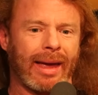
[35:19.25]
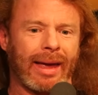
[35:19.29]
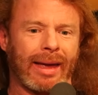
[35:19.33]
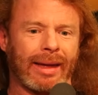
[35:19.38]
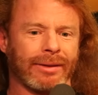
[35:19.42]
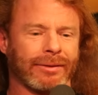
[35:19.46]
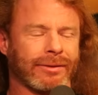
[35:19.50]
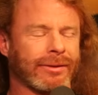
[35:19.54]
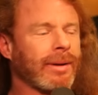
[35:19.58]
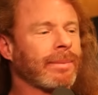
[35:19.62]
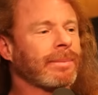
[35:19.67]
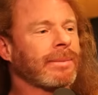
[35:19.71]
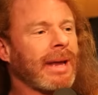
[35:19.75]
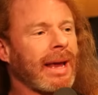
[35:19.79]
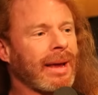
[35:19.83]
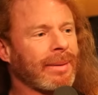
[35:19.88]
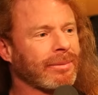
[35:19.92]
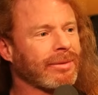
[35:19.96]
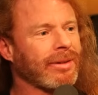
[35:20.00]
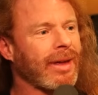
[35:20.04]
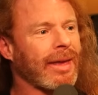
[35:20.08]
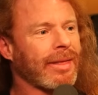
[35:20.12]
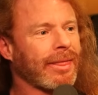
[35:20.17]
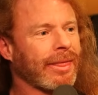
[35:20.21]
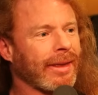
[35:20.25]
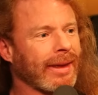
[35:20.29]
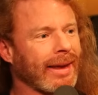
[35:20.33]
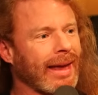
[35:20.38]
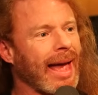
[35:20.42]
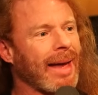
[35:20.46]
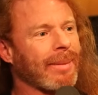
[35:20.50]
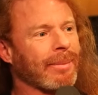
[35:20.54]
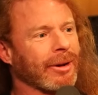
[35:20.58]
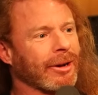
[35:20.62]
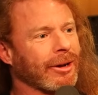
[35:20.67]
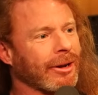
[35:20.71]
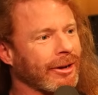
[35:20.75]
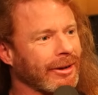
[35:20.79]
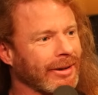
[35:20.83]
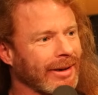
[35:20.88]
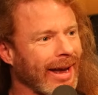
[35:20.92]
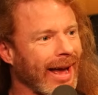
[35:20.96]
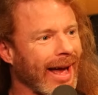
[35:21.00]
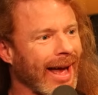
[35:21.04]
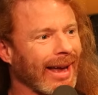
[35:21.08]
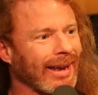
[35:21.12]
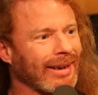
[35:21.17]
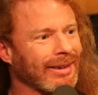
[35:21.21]
sometimes I think I'm a good
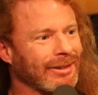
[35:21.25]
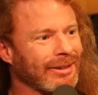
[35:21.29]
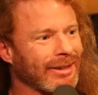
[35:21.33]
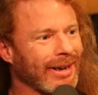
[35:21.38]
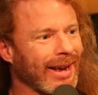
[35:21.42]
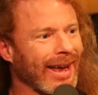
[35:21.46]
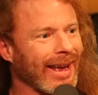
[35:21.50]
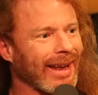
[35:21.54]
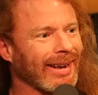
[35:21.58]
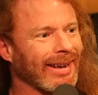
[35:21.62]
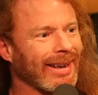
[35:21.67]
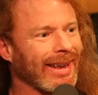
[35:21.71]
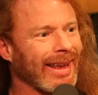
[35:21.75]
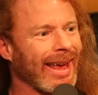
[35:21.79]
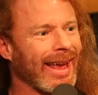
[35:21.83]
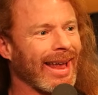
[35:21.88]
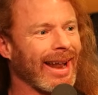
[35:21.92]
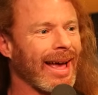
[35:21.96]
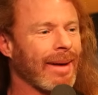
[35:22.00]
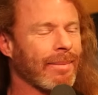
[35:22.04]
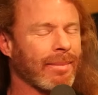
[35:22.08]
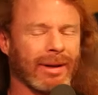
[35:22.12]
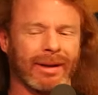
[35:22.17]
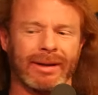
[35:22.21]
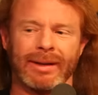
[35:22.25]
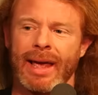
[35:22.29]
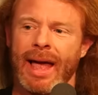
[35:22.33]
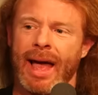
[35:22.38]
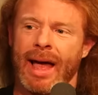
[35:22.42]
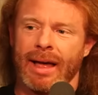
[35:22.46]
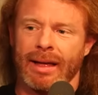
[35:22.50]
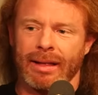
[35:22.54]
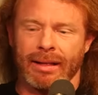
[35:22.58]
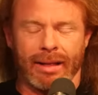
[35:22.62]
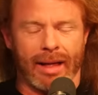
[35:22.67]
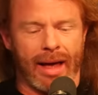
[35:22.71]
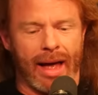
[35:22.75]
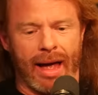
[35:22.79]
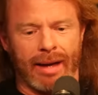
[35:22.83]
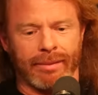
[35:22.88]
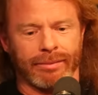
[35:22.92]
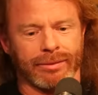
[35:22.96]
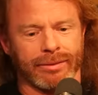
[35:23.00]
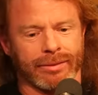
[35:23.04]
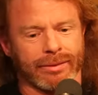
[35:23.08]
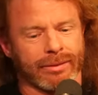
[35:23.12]
guy, Chad. And I'm like, yeah, I was